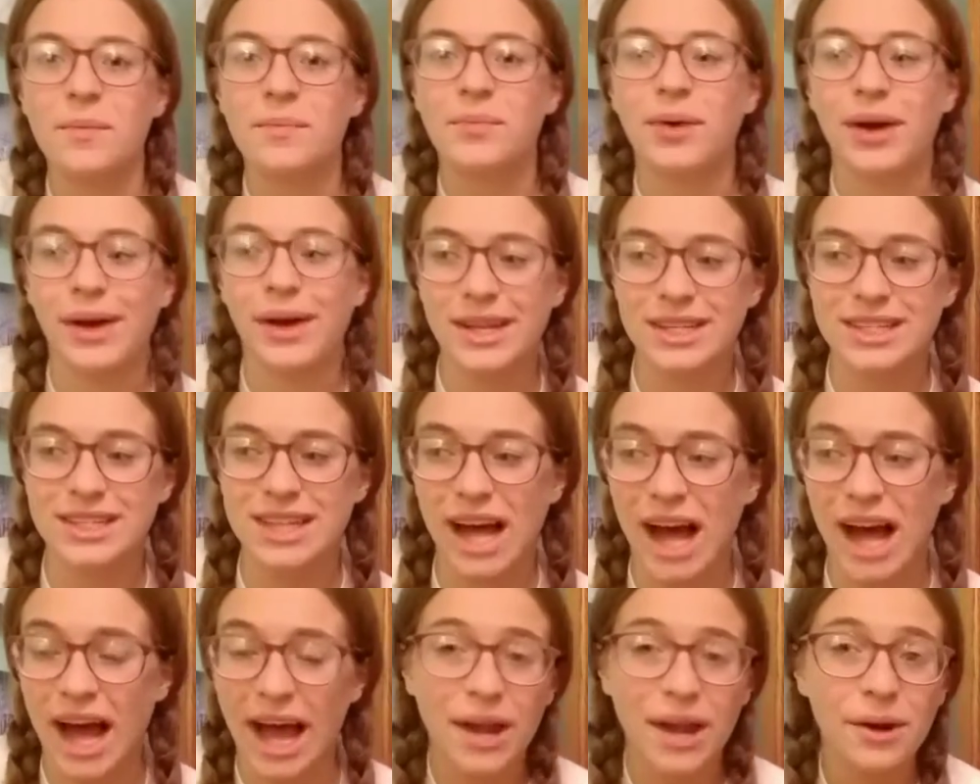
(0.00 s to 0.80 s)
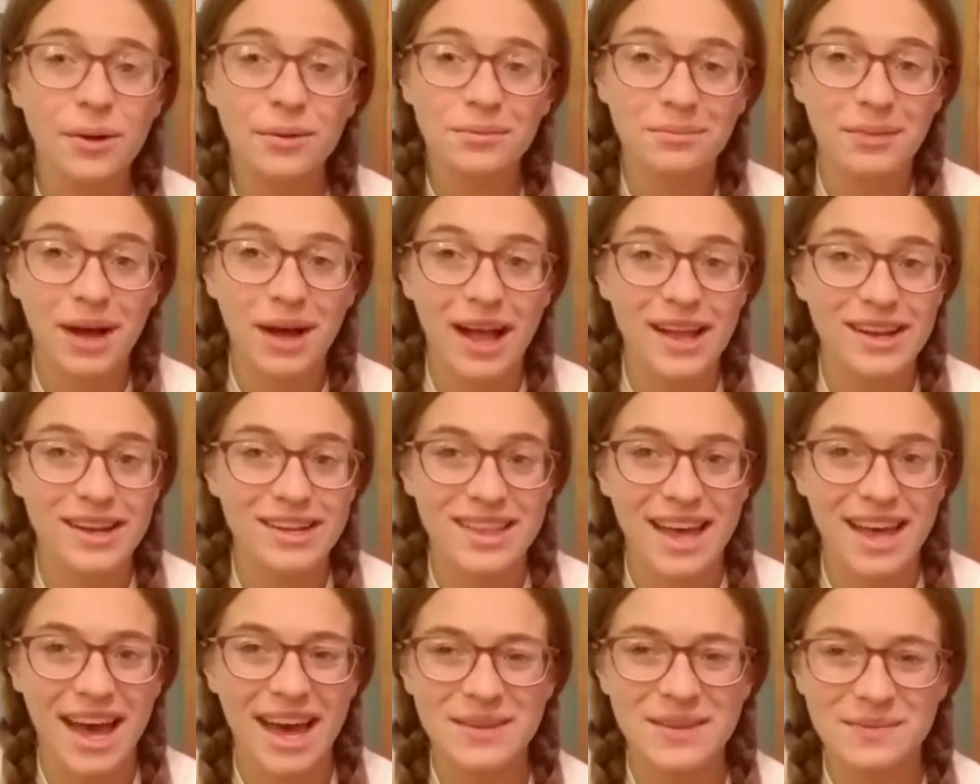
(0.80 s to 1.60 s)
but I don't mind
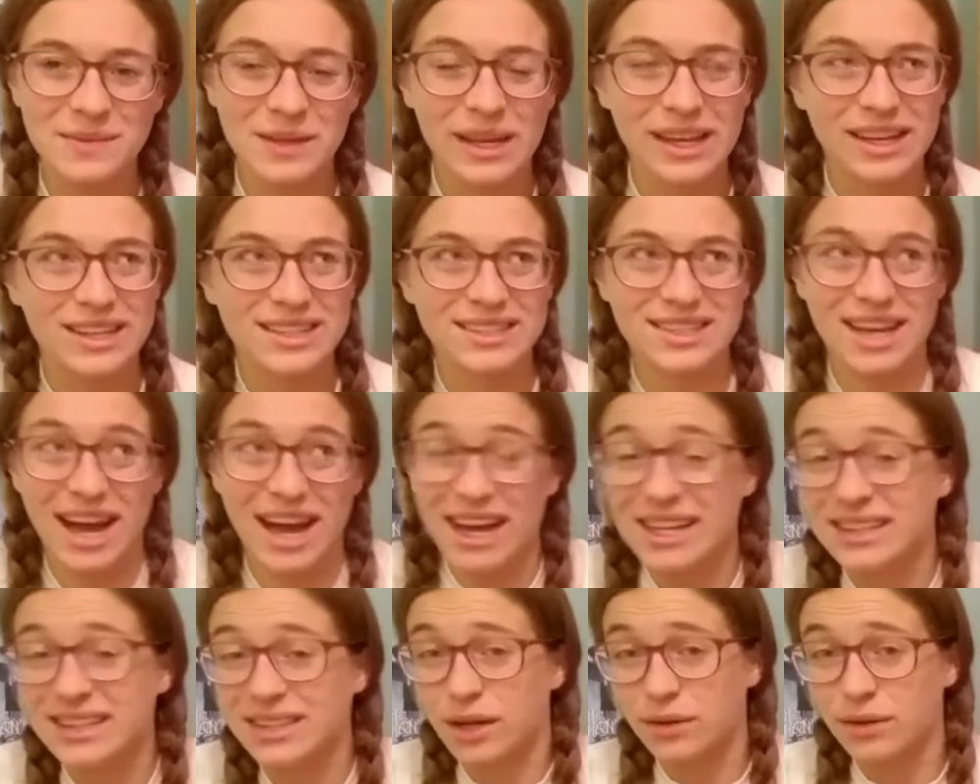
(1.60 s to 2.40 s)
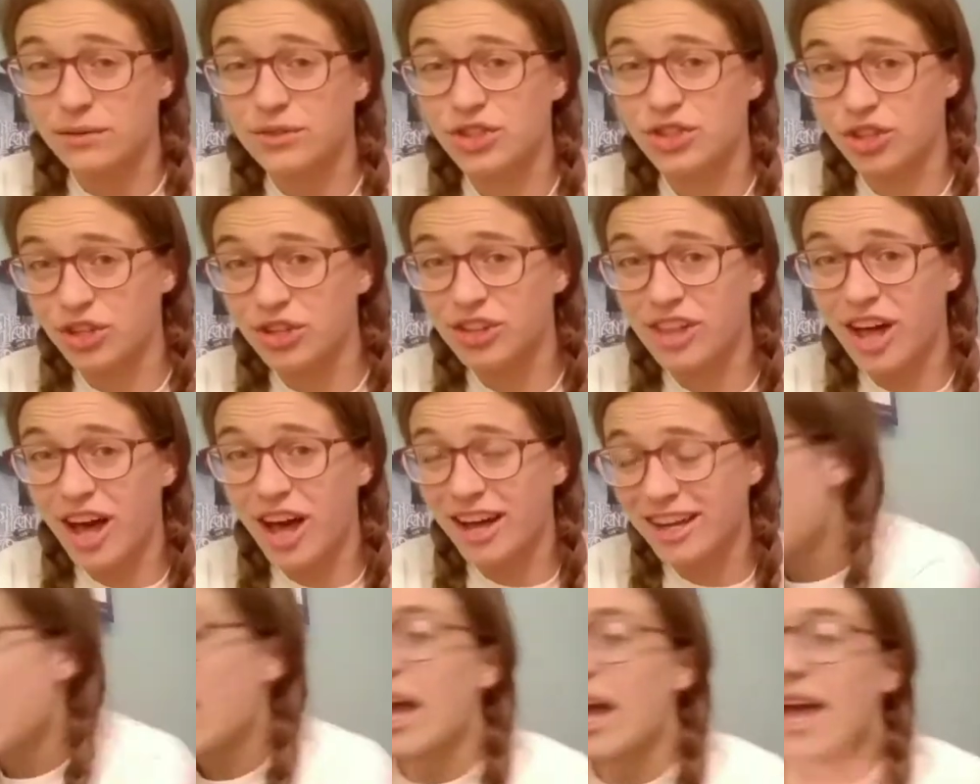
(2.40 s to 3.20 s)
that because I love
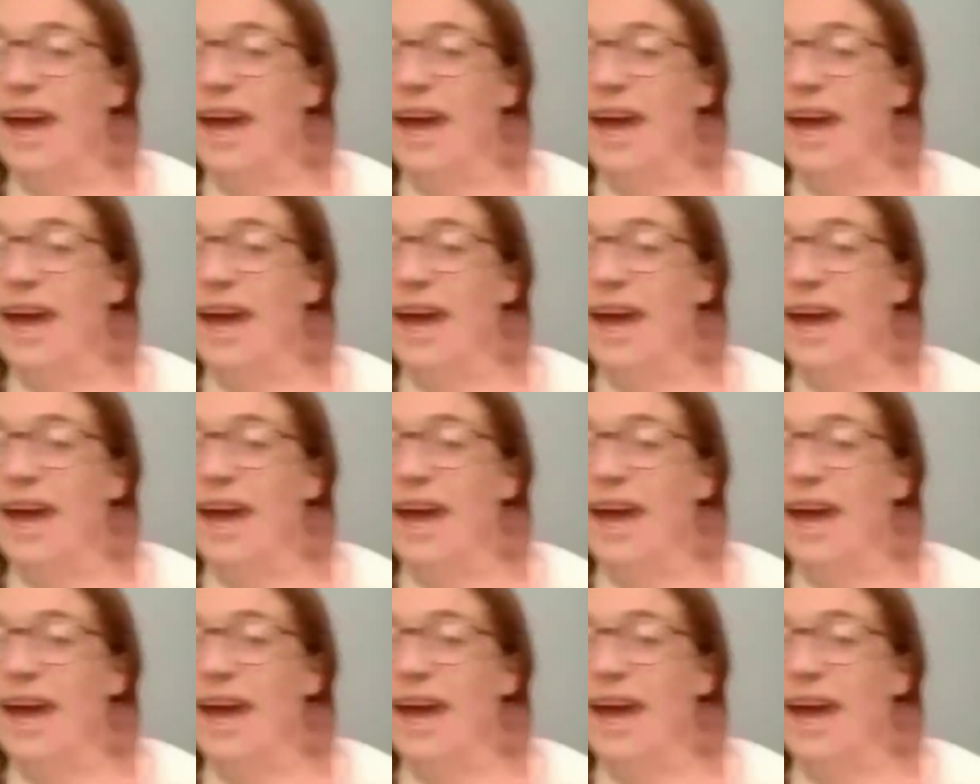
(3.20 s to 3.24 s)
Sherlock.